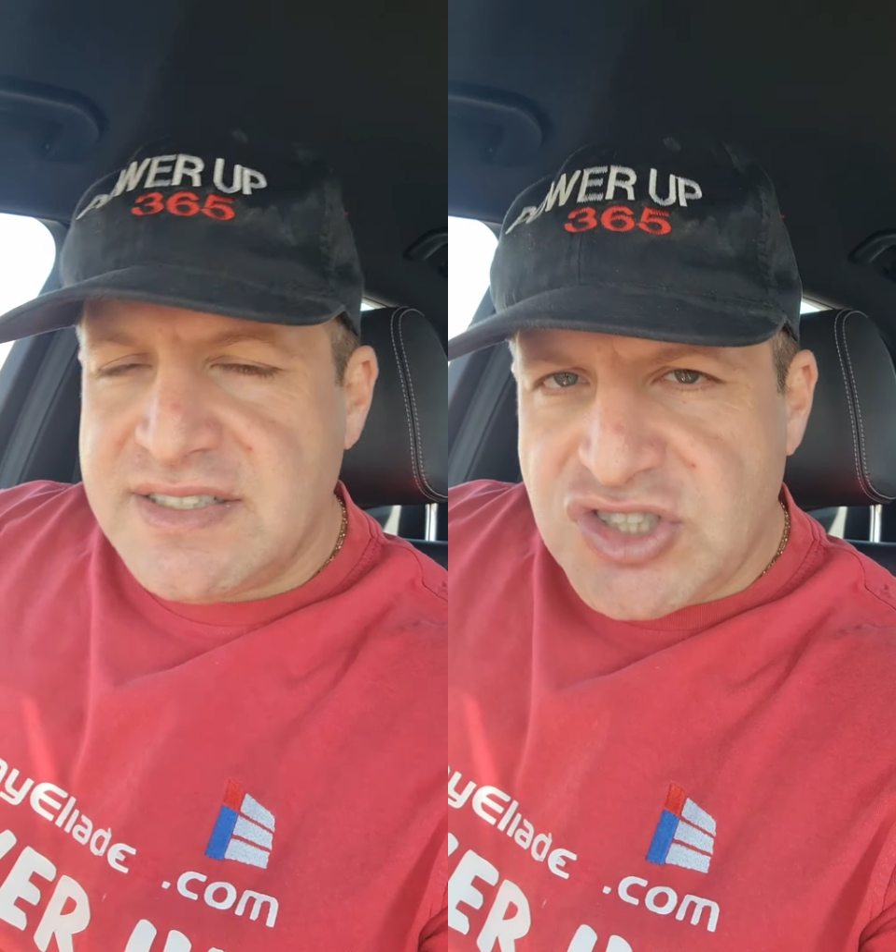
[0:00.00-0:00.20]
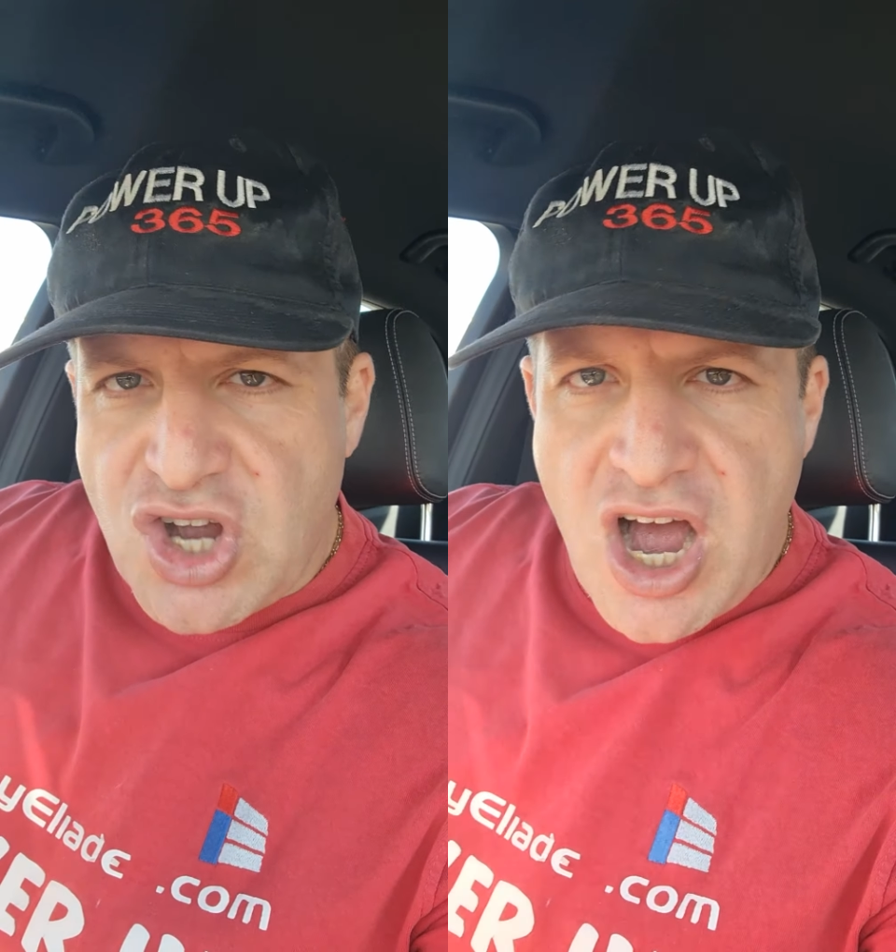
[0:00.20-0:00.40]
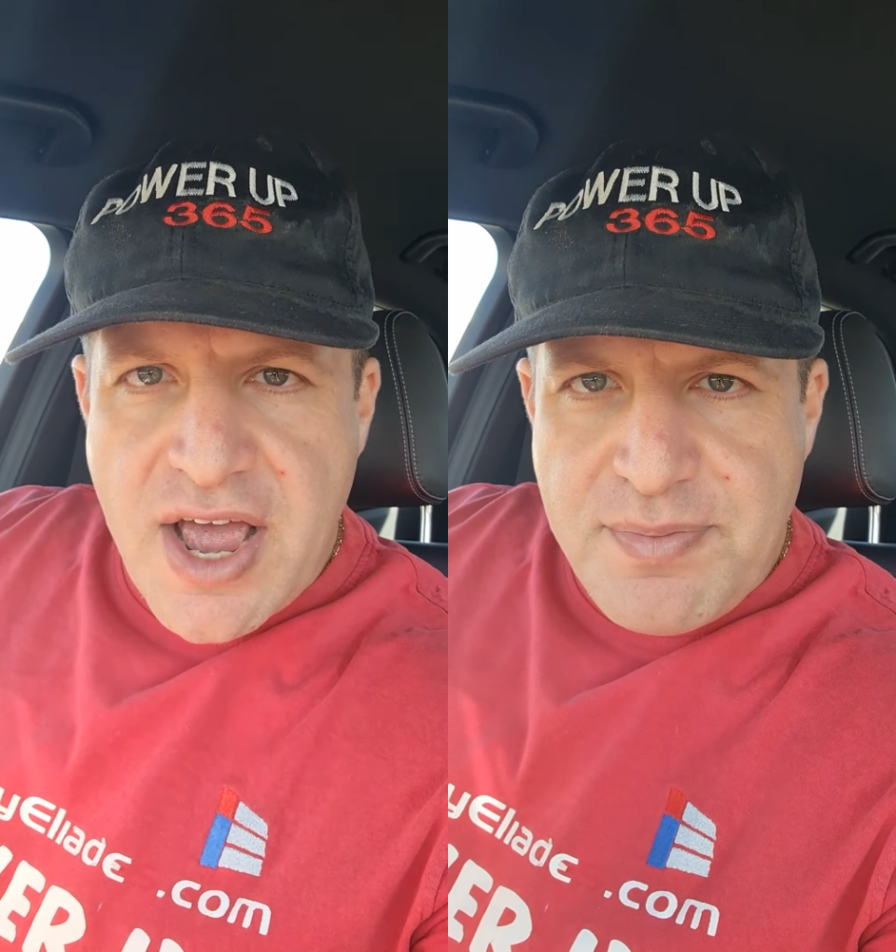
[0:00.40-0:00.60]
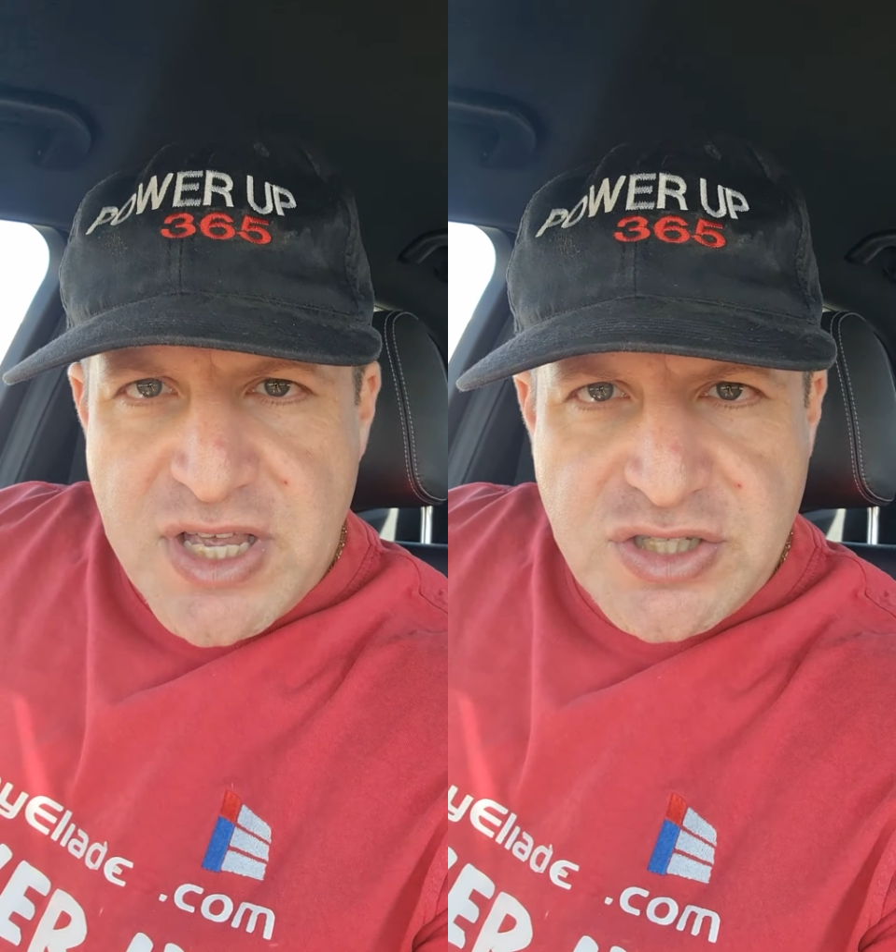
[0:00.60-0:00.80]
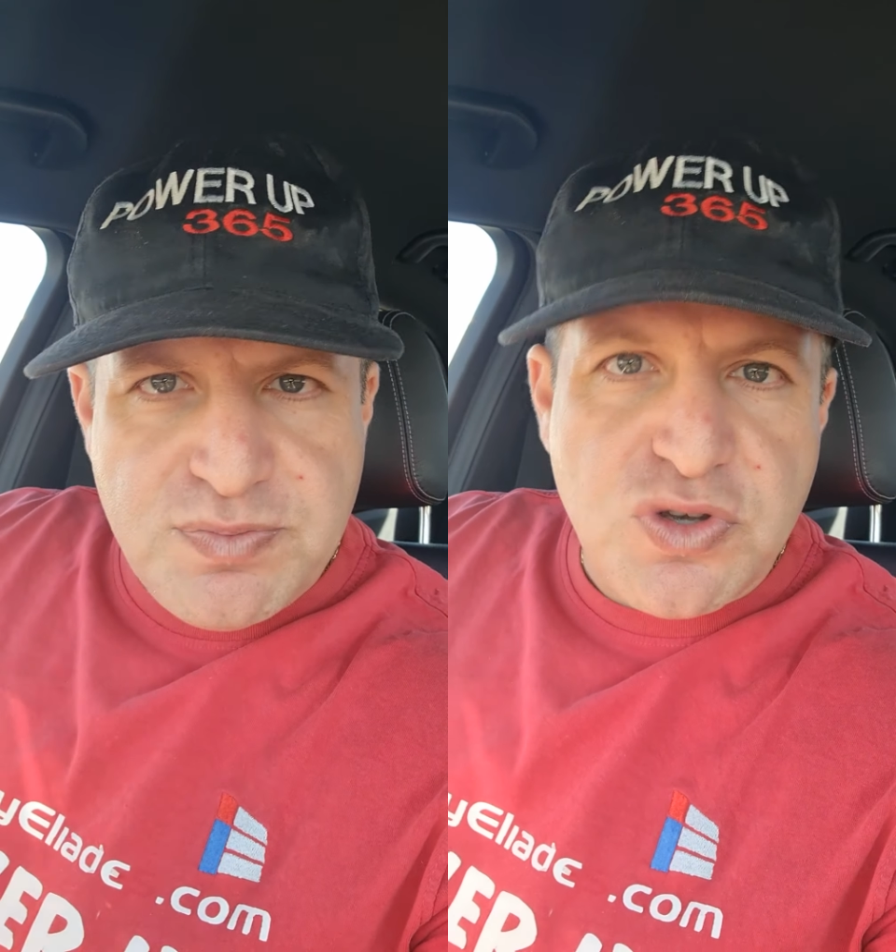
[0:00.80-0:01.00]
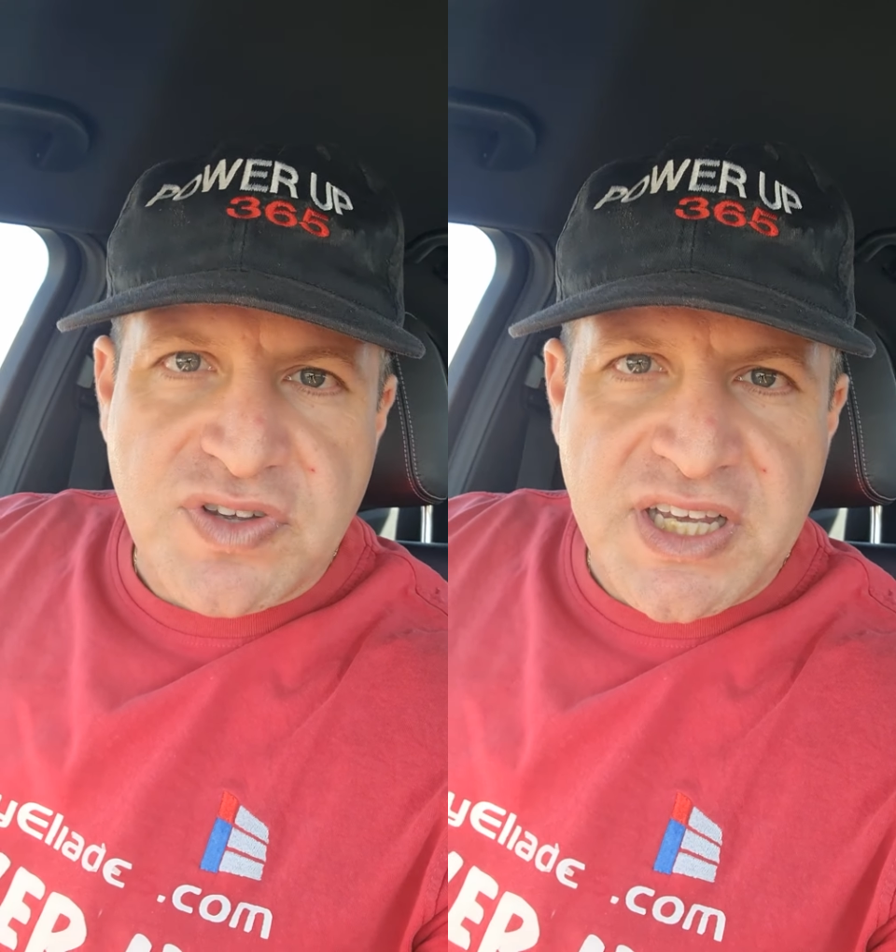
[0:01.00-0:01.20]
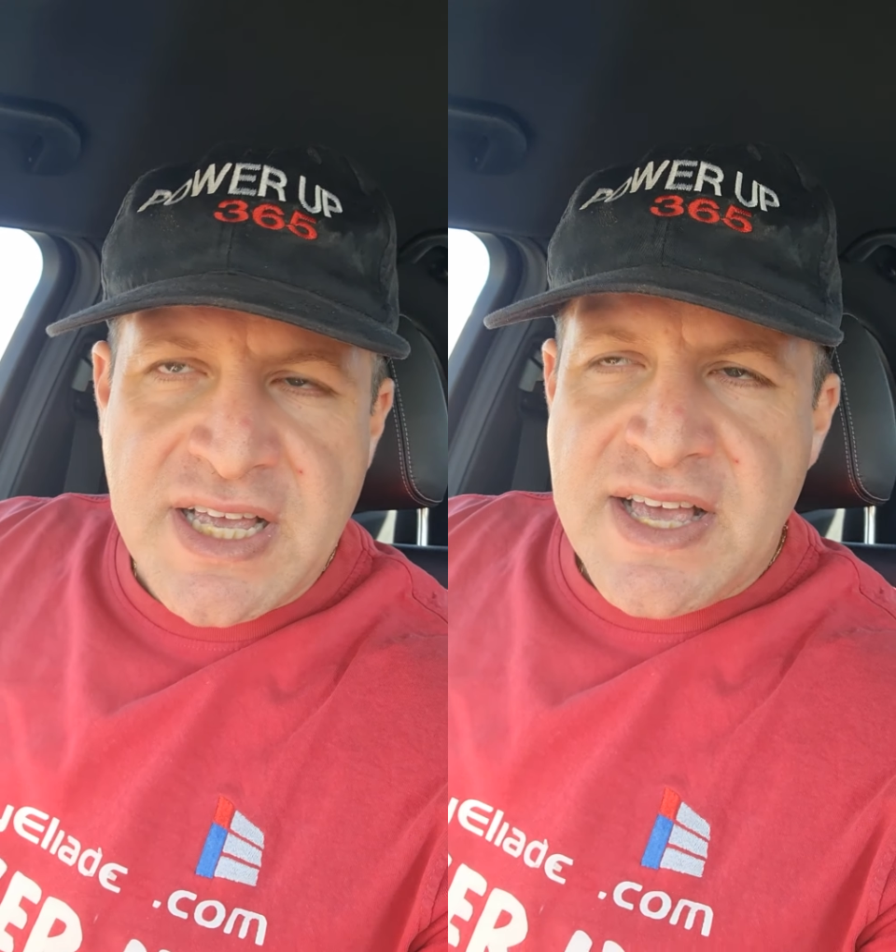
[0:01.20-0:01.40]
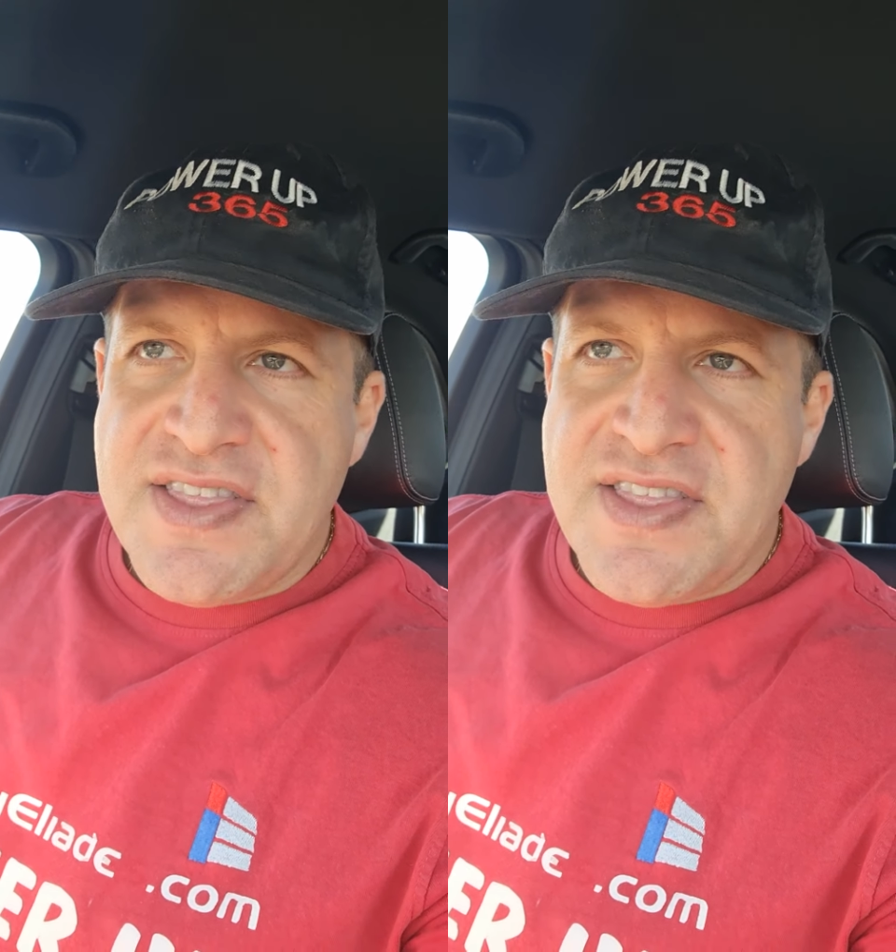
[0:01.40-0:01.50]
Time is moving.